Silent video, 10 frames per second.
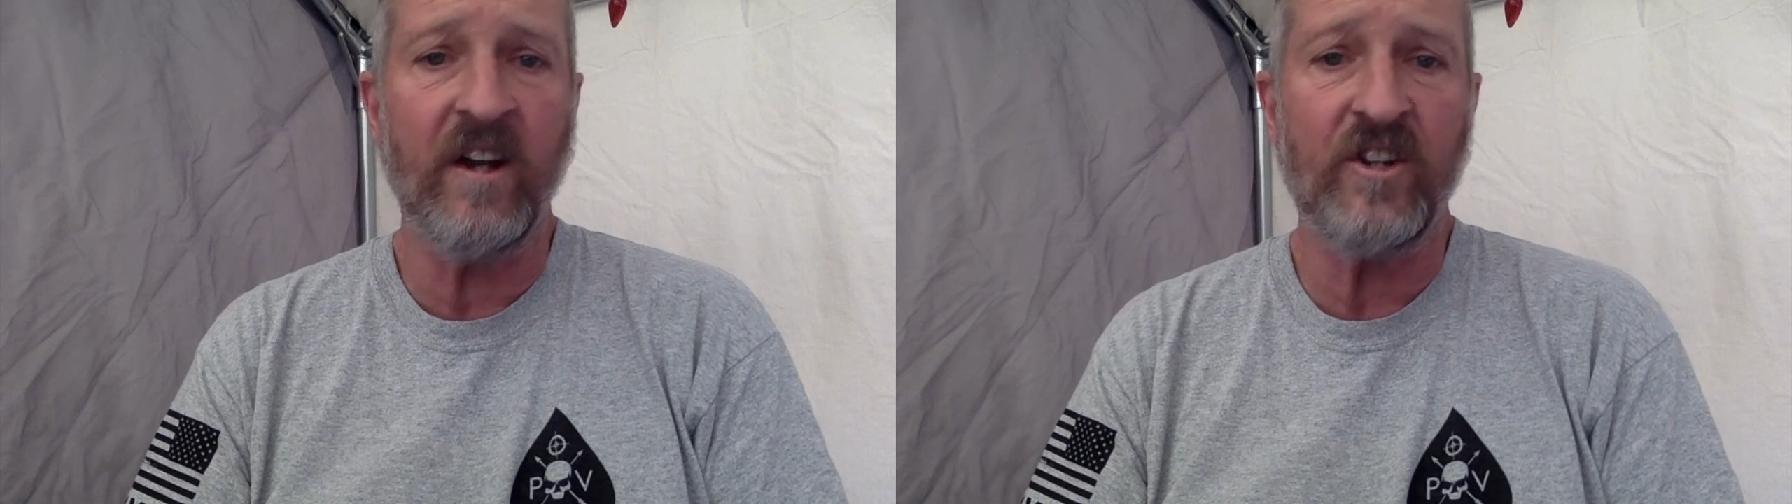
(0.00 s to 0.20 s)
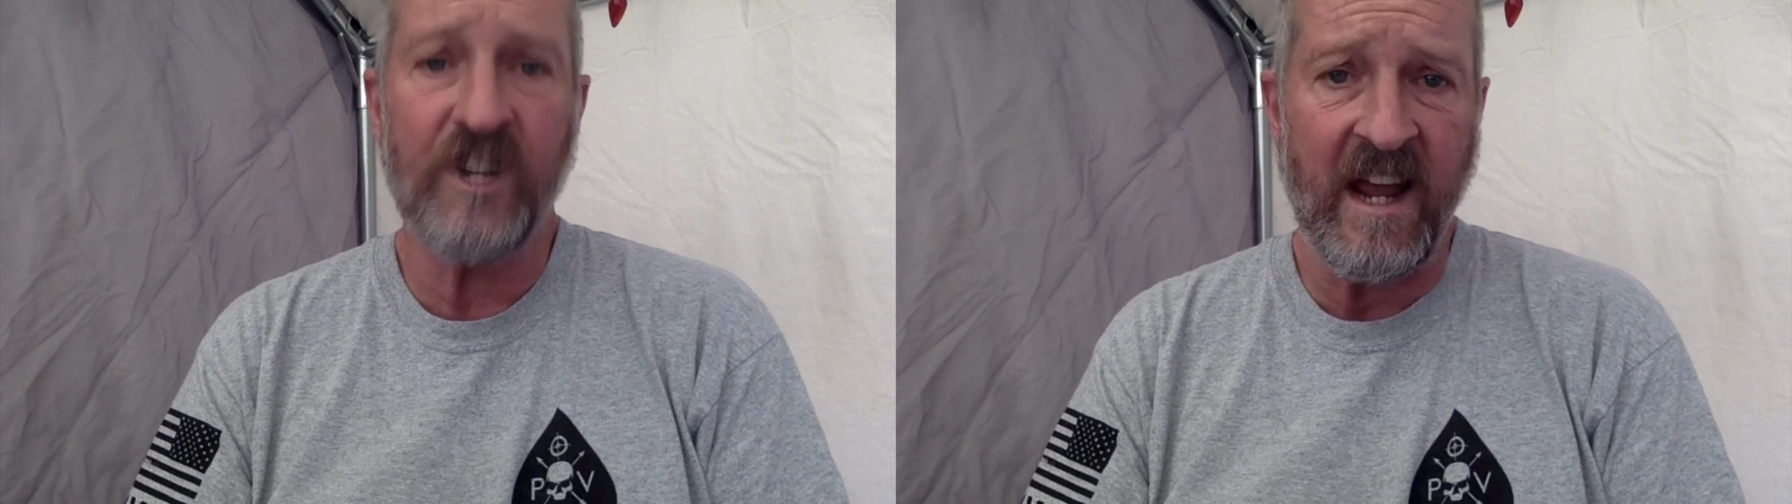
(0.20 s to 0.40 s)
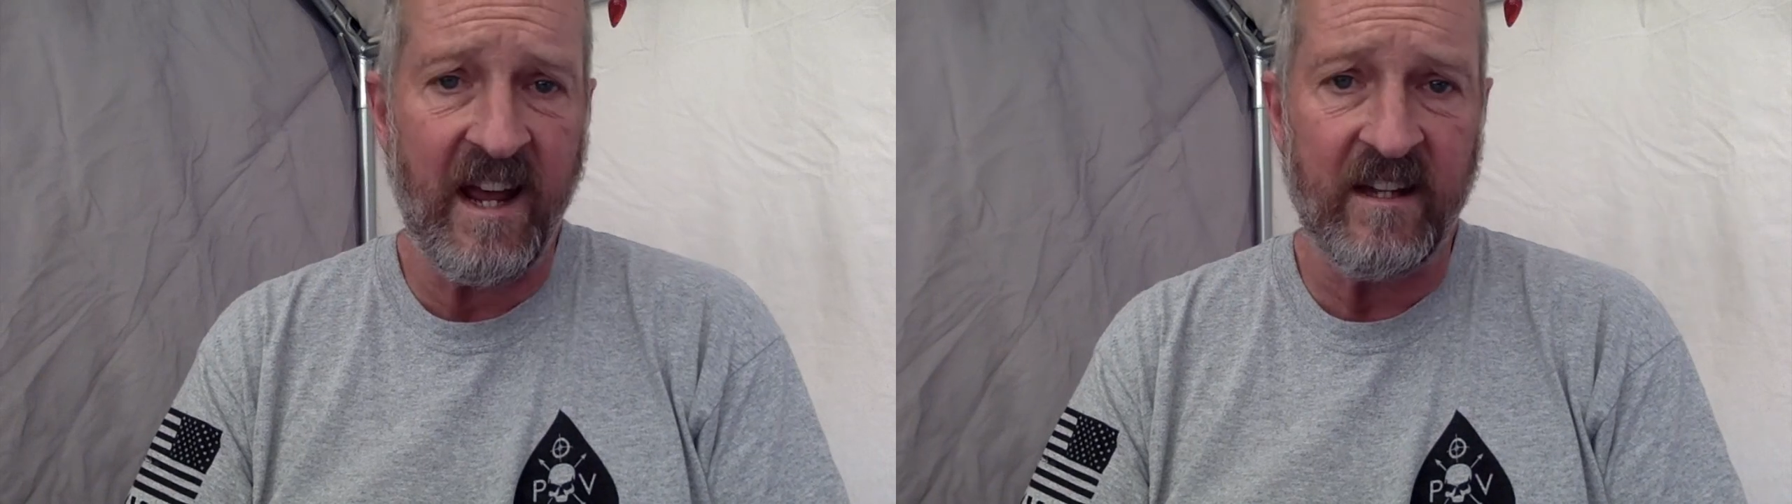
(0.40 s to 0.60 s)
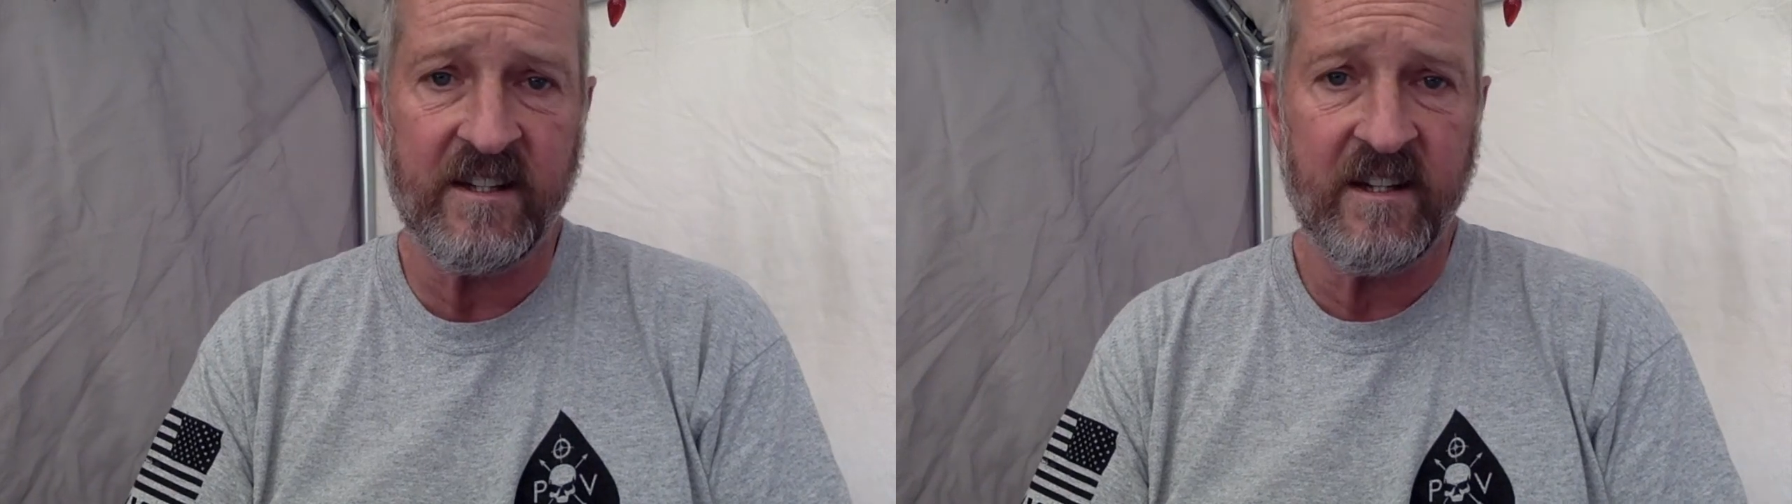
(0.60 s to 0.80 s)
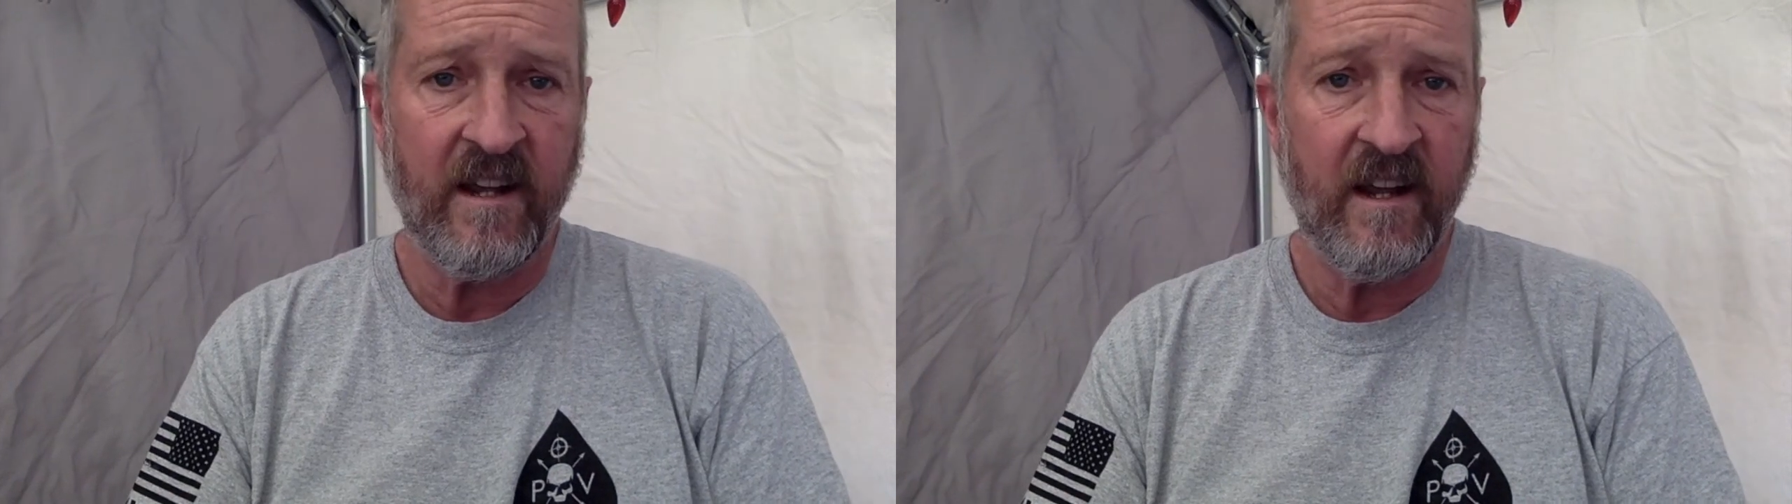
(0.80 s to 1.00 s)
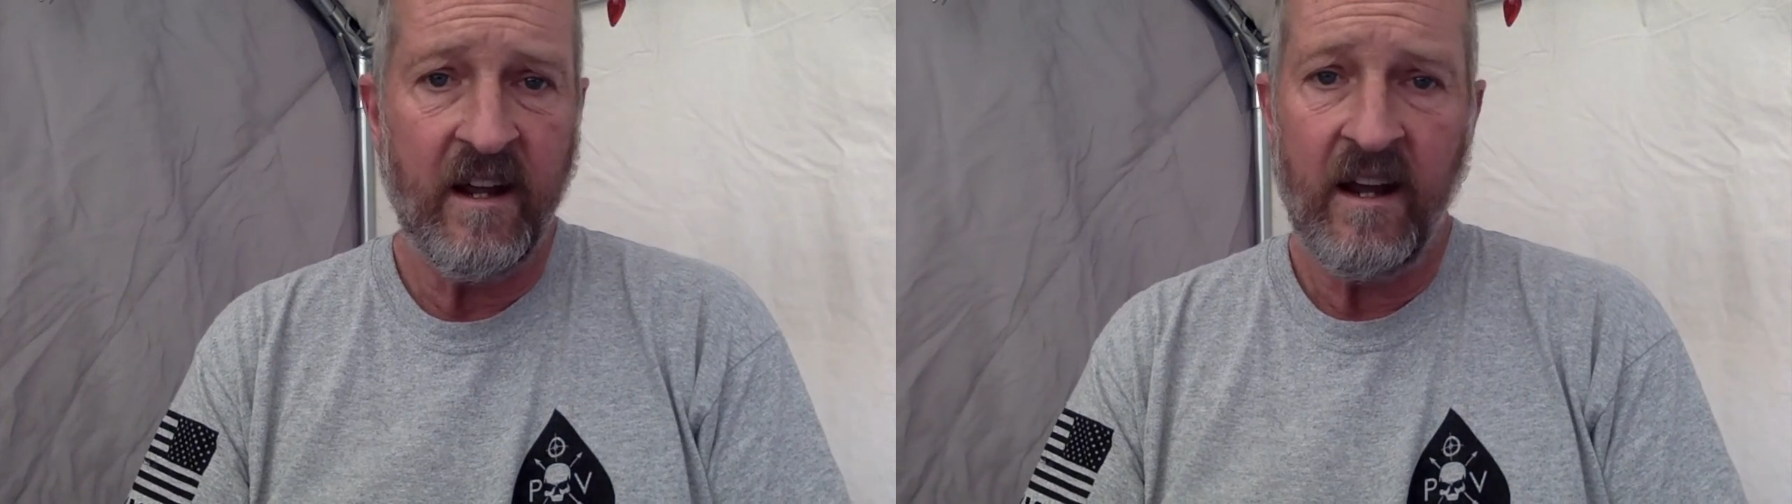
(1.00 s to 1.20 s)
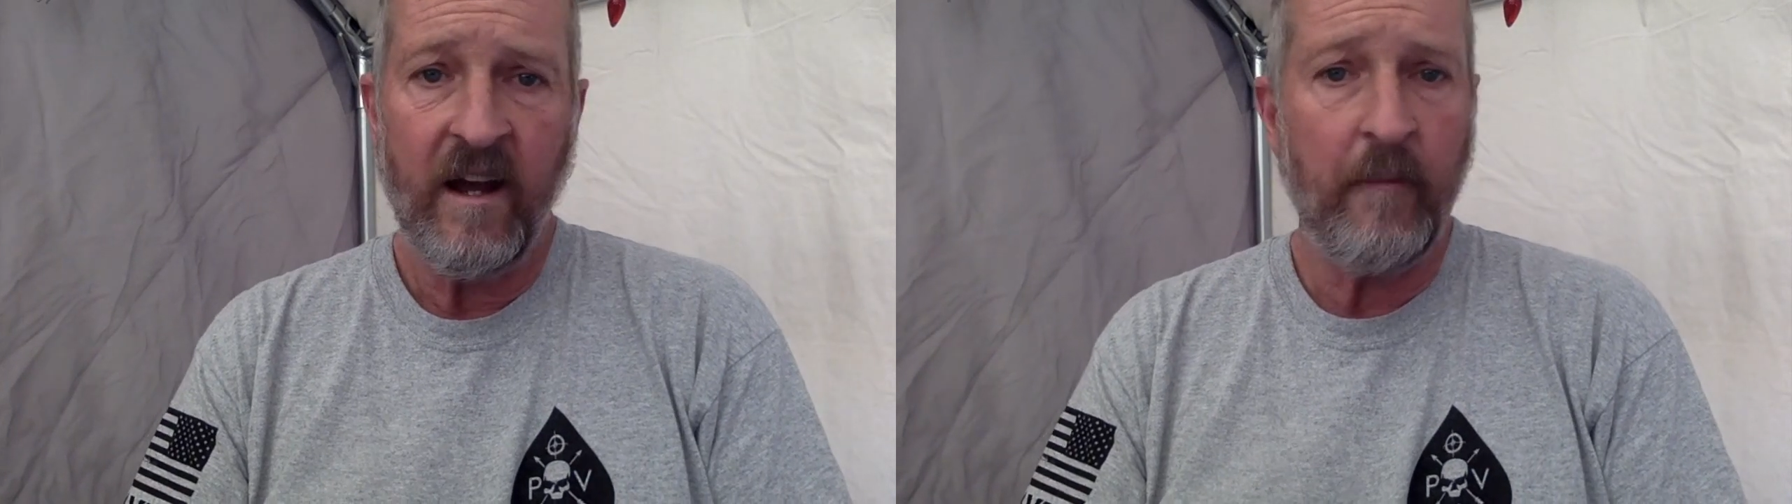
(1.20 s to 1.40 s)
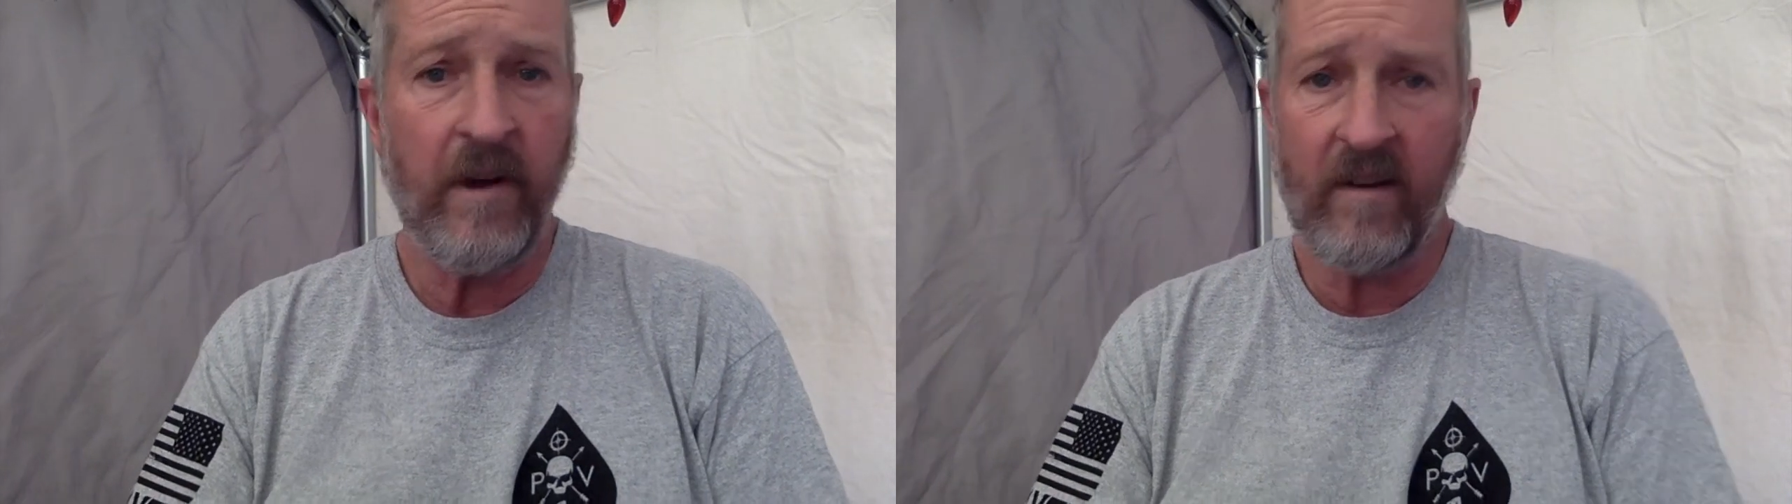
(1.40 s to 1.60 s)
a chance.
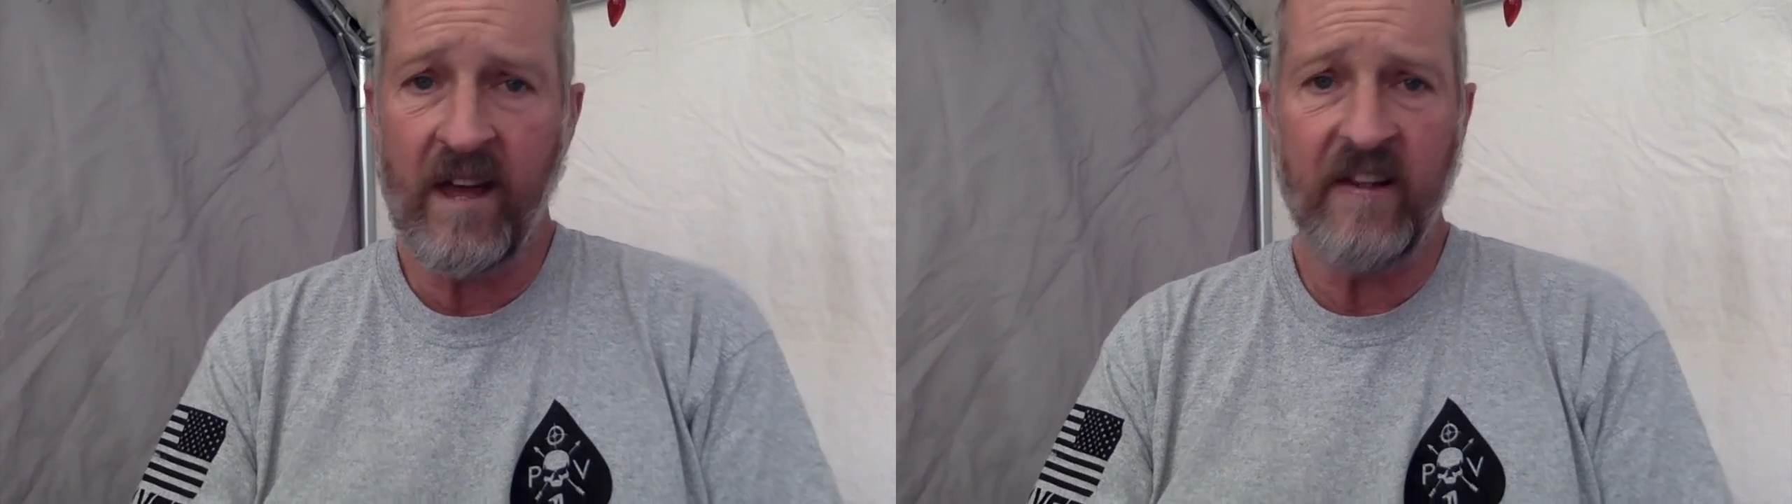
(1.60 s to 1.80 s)
America